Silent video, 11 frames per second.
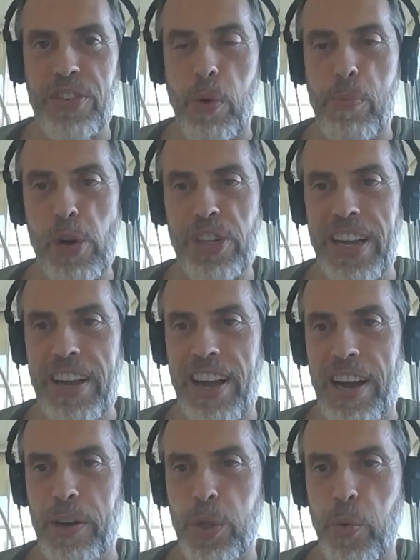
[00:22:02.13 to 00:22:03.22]
So
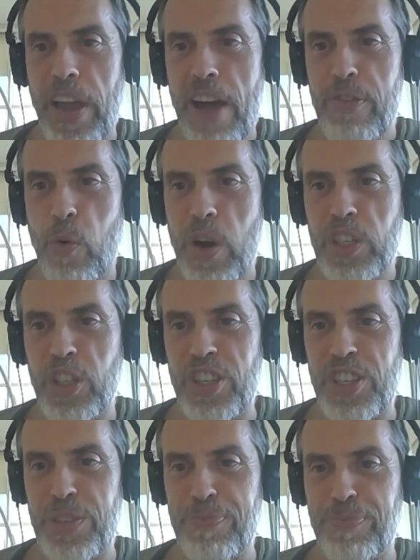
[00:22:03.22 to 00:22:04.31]
Berta, do we have questions?